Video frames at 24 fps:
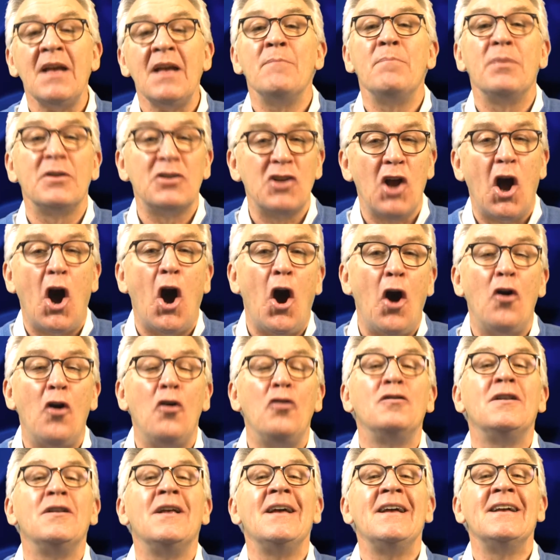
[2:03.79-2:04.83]
but a
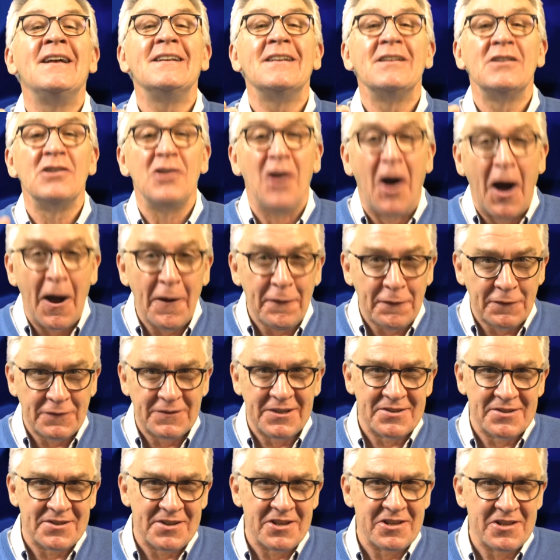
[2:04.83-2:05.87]
whole life
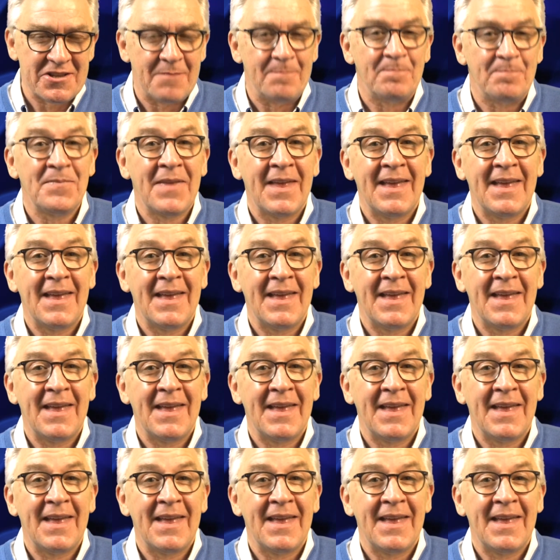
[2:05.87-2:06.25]
decision.